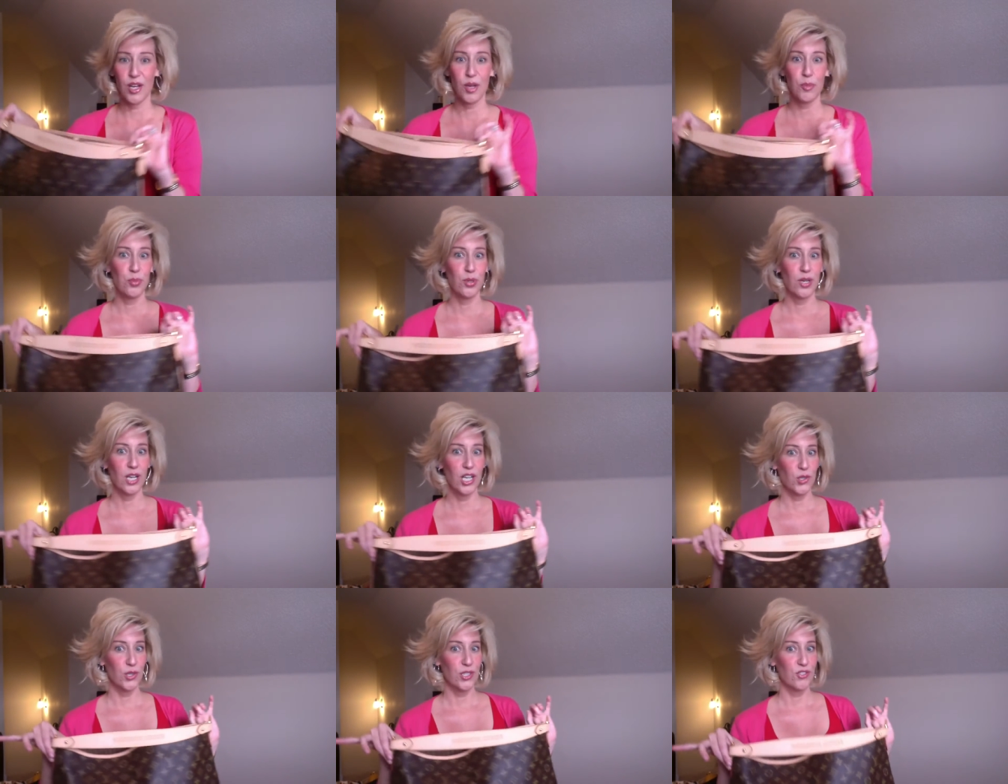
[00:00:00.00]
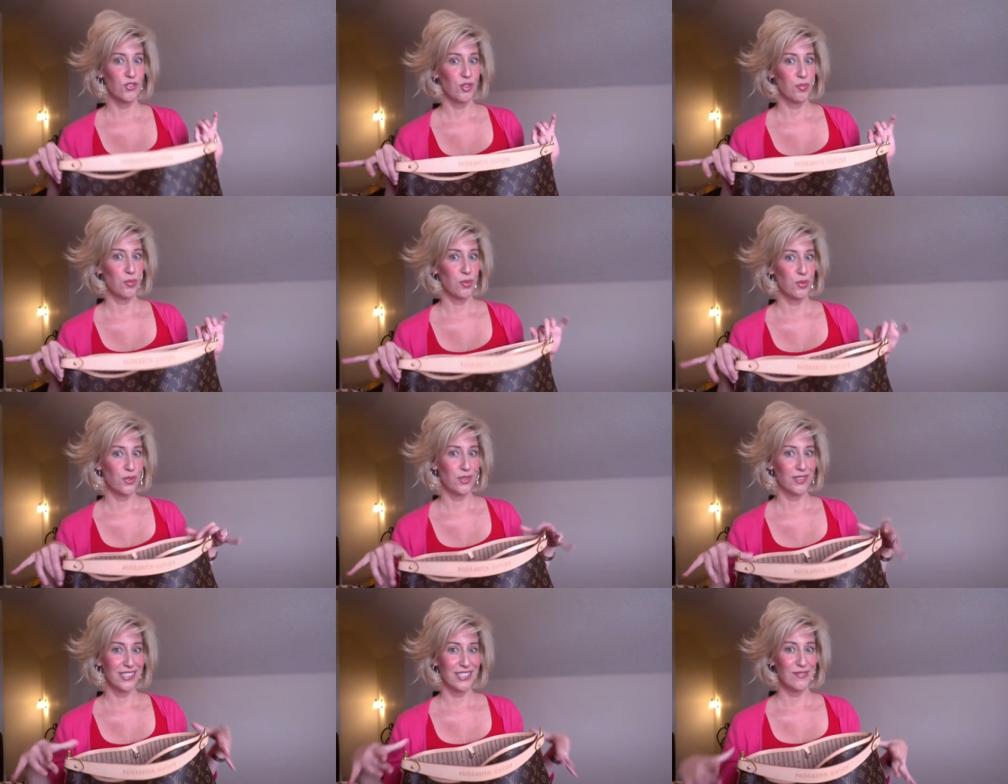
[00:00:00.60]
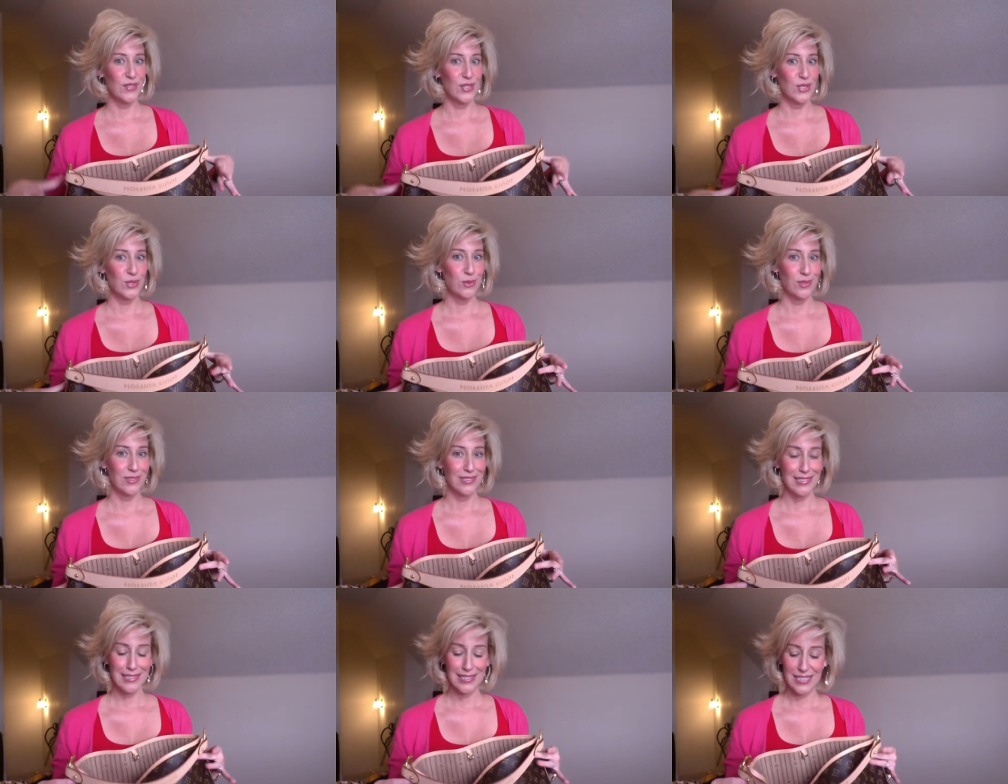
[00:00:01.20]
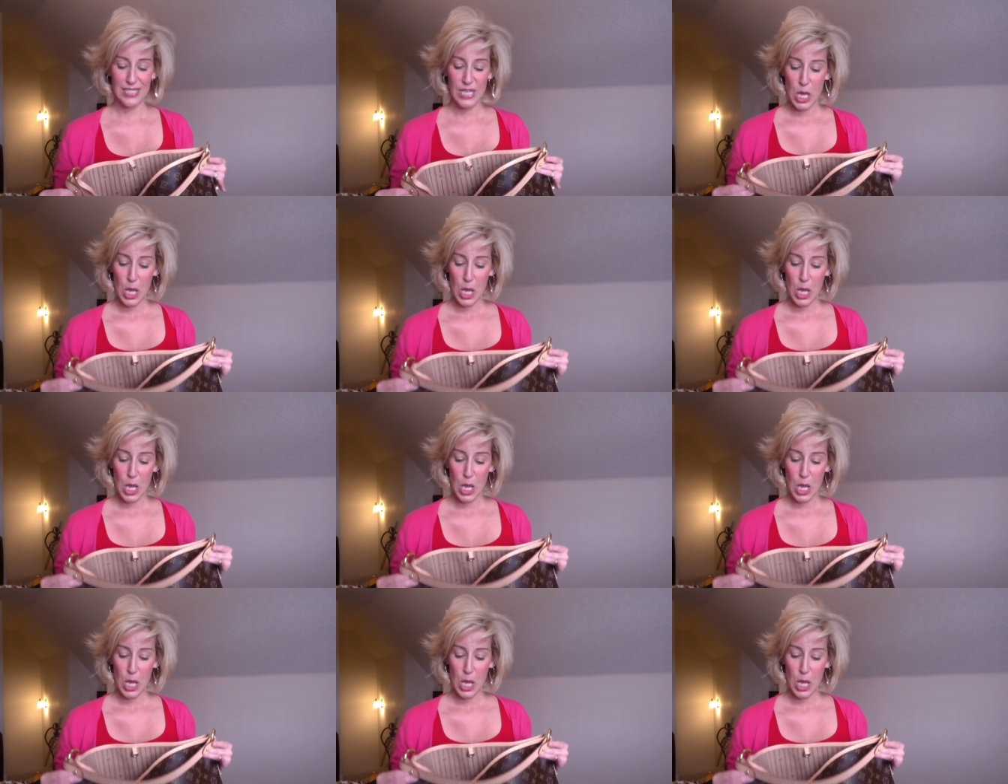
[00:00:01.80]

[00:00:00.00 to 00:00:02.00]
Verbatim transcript: a progress report of sorts